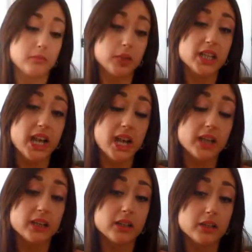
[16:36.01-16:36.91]
But
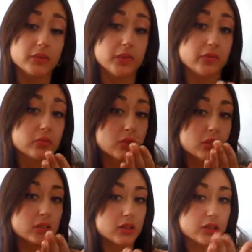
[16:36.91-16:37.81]
then,
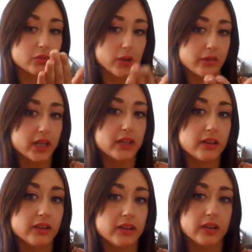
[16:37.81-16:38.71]
before going to my
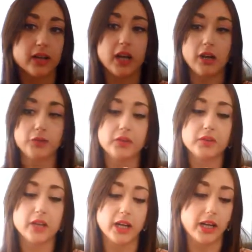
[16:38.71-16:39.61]
friend's
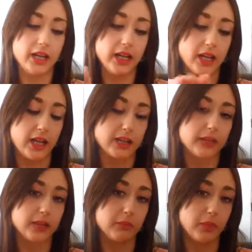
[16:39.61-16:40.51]
house, I
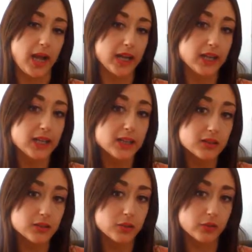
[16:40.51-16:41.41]
had come back
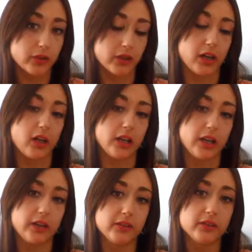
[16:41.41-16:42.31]
from the
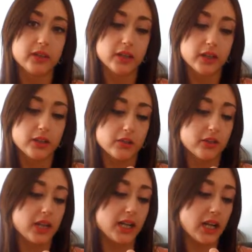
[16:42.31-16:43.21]
holidays.
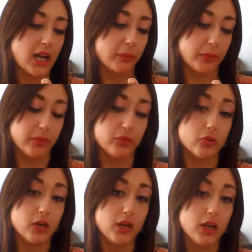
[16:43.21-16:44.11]
So that happened
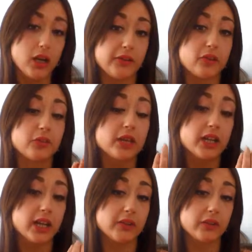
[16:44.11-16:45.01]
before. And so for
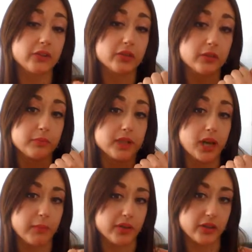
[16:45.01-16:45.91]
that I had to use the
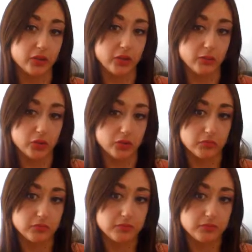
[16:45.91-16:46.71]
trapassato remoto.